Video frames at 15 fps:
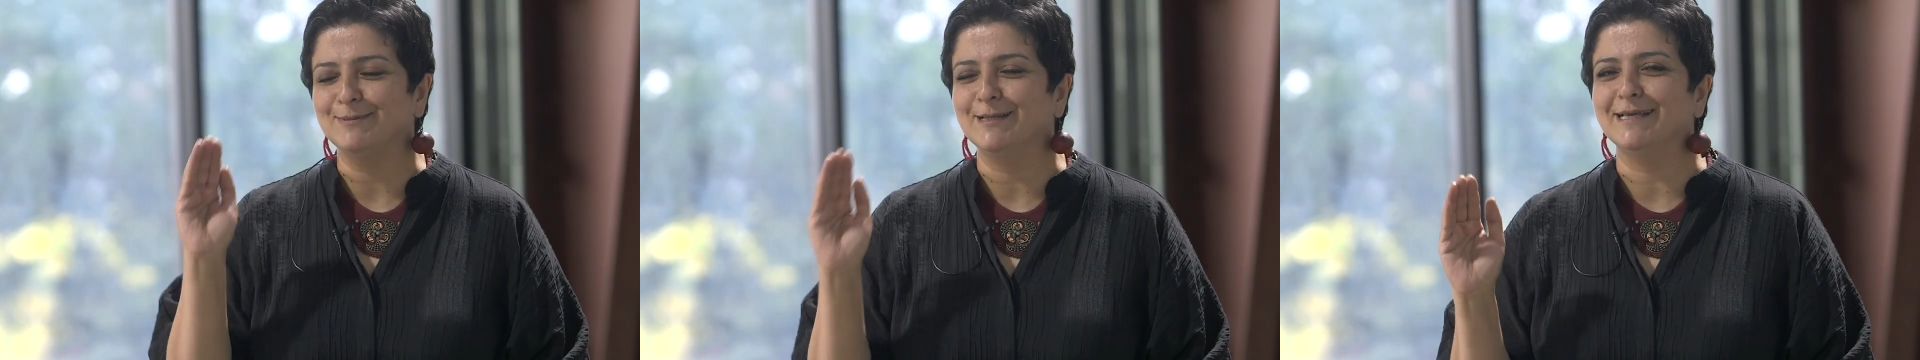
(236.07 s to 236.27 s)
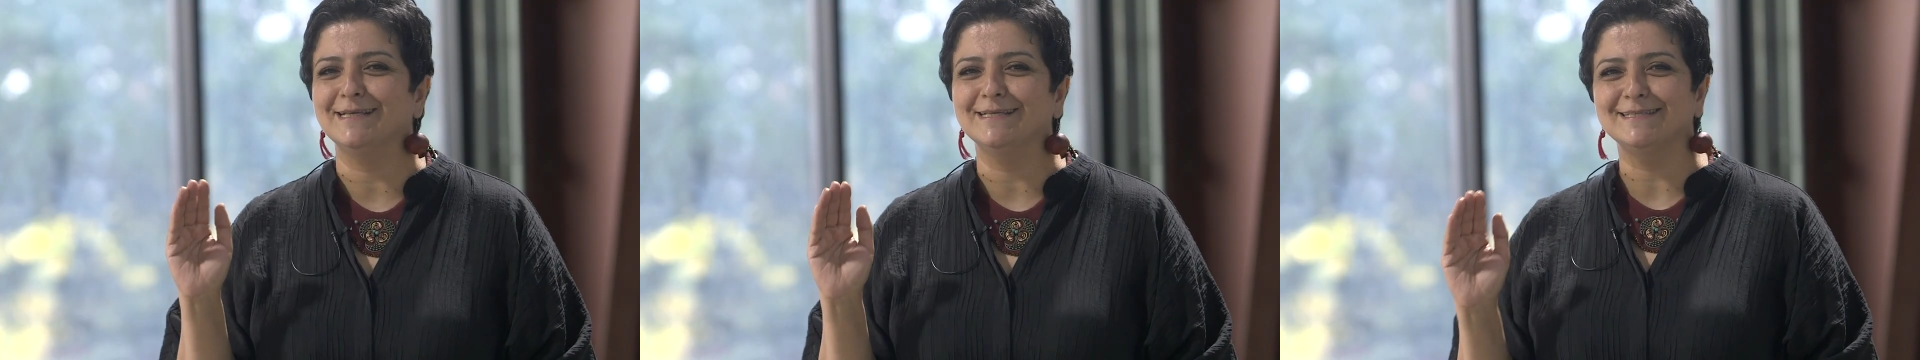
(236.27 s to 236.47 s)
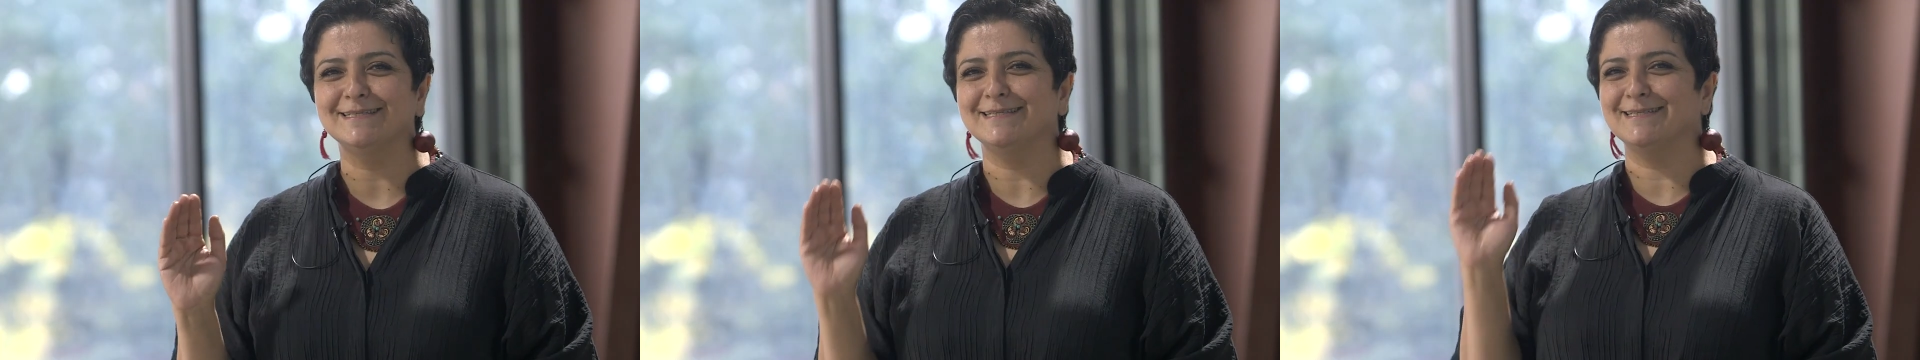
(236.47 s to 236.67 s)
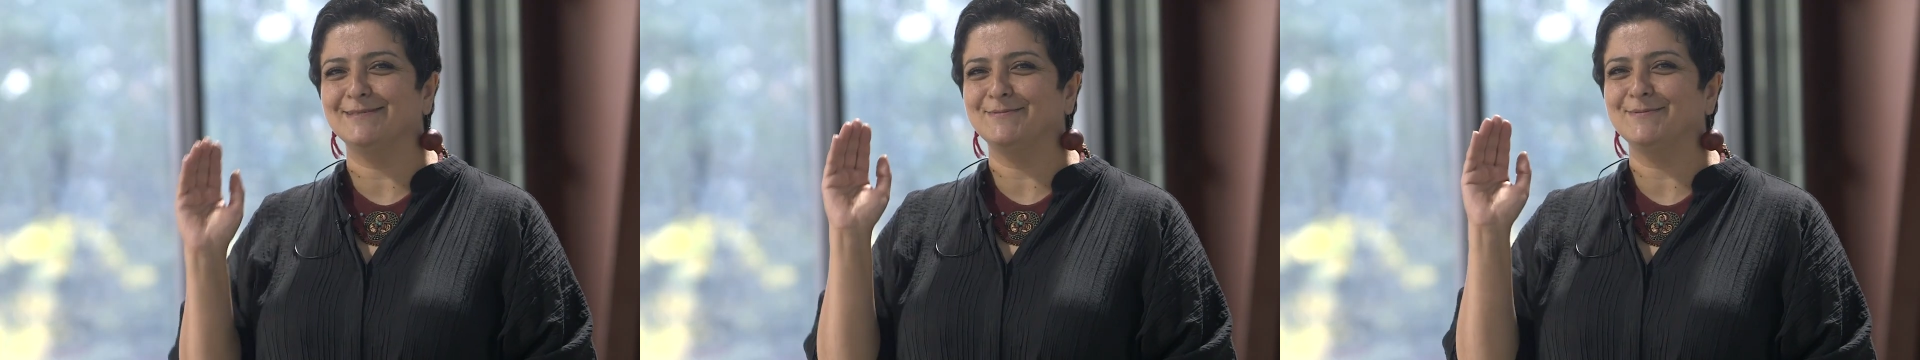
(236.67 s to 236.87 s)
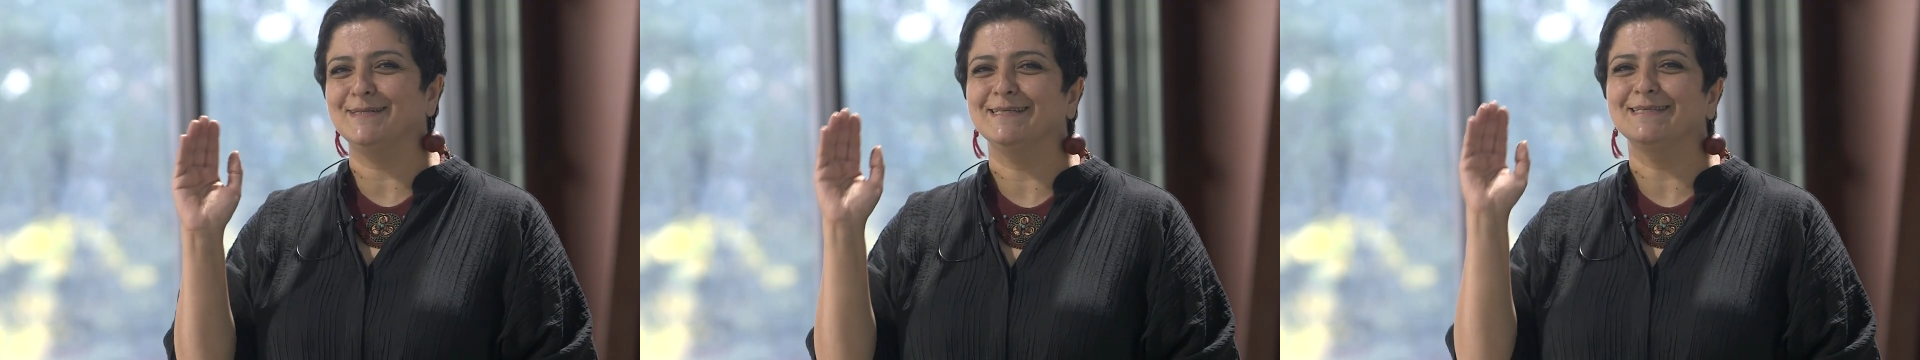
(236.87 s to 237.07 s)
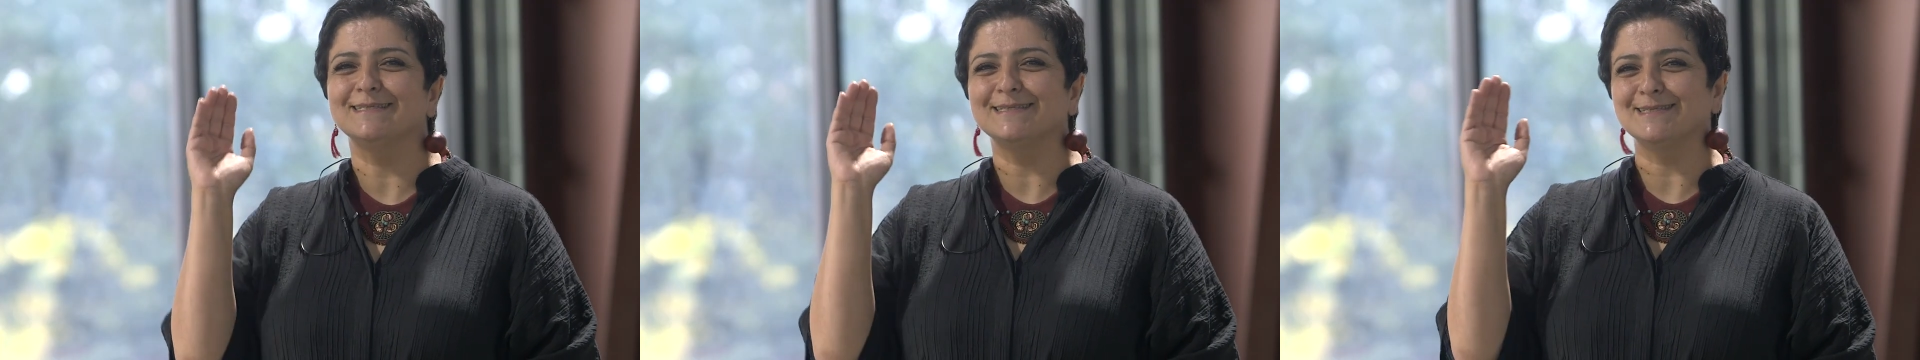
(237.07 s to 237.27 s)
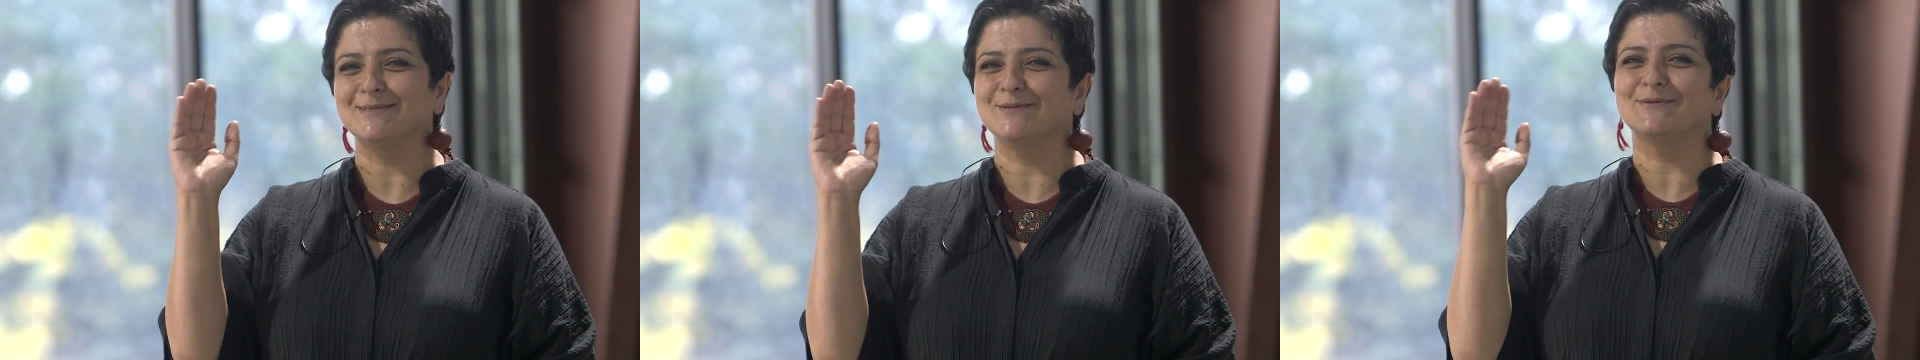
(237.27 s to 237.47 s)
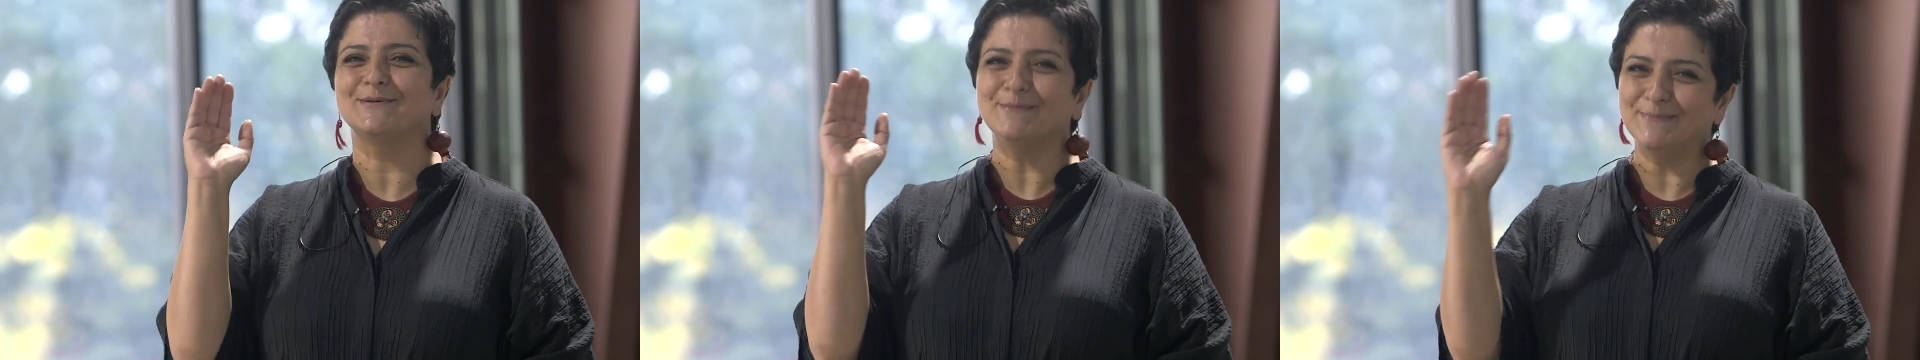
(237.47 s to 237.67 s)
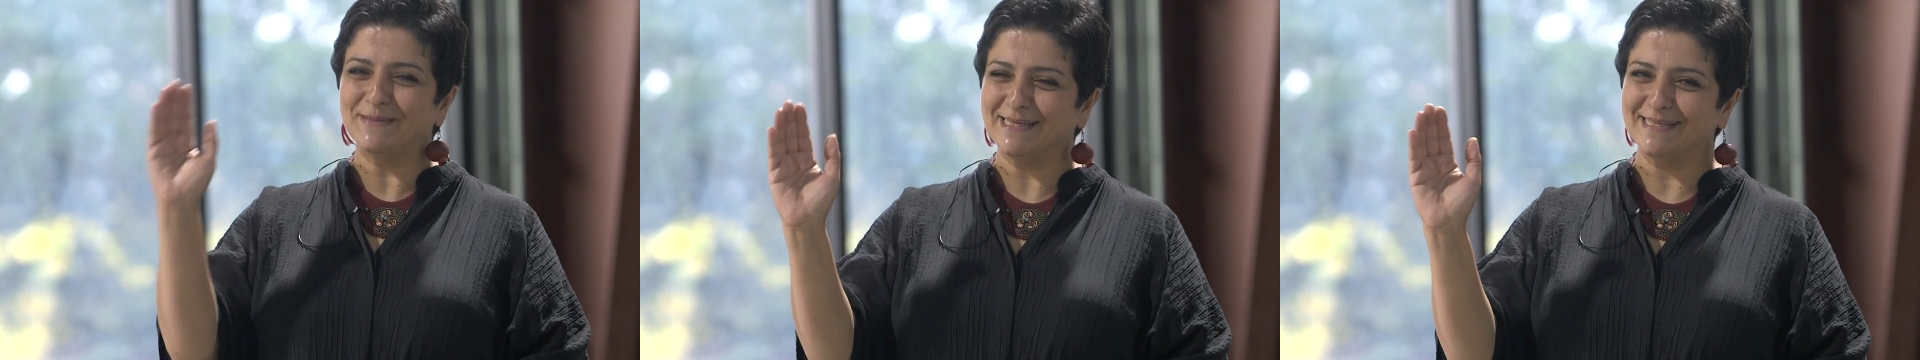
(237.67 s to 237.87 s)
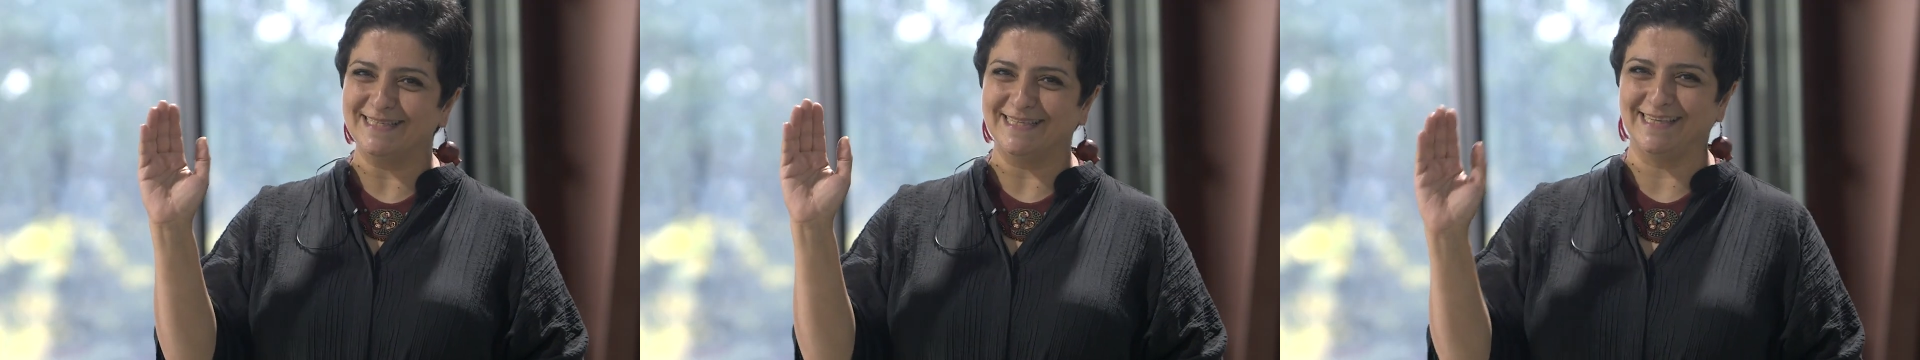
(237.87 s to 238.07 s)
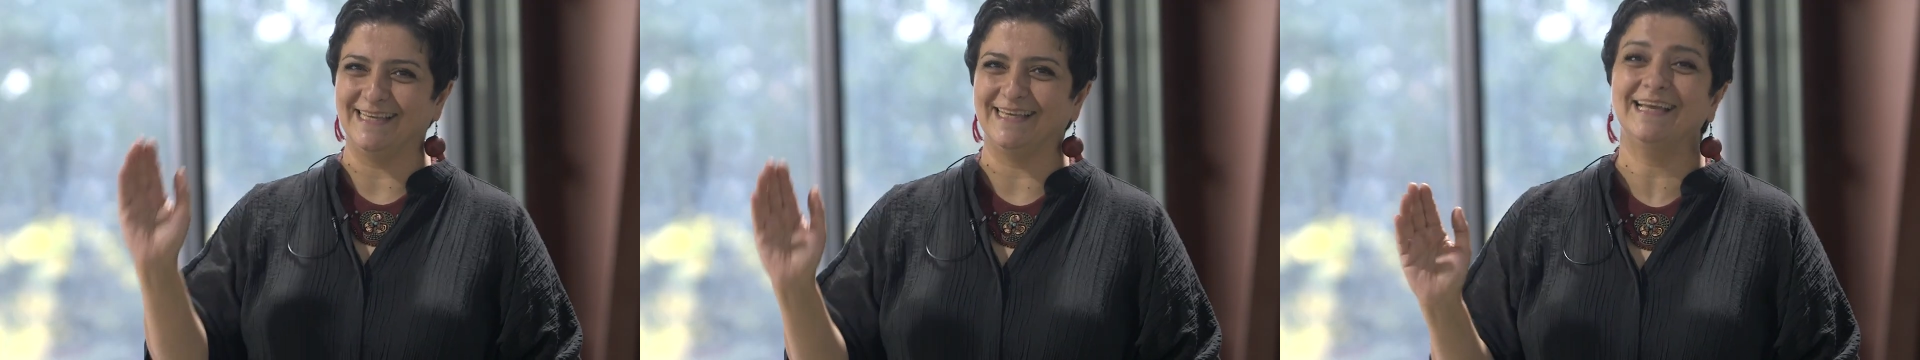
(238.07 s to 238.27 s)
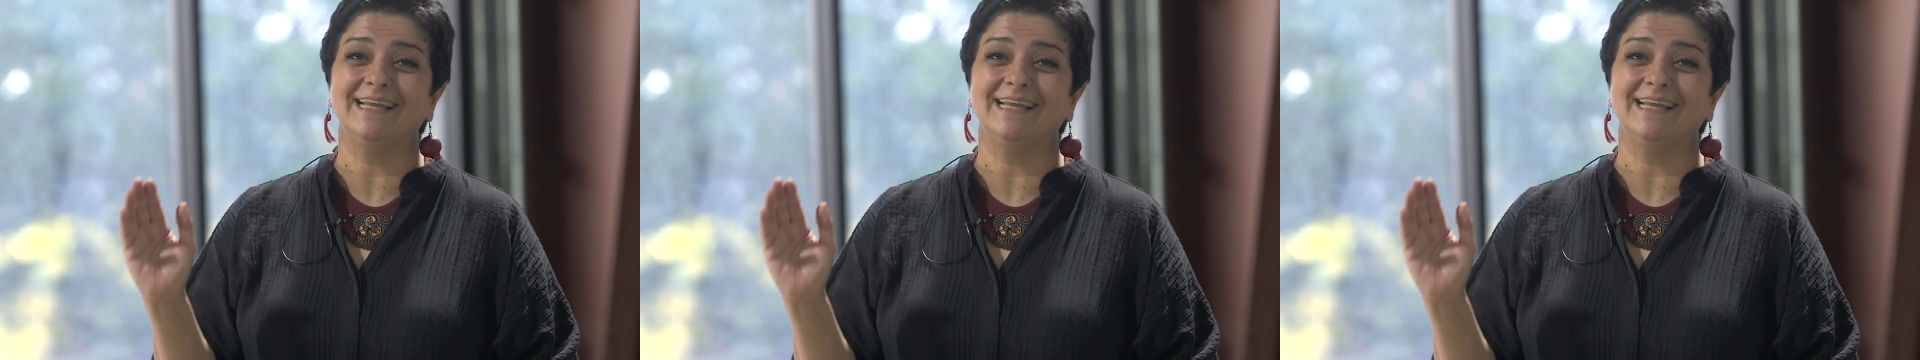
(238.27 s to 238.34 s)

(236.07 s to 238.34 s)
place. This place is so amazing,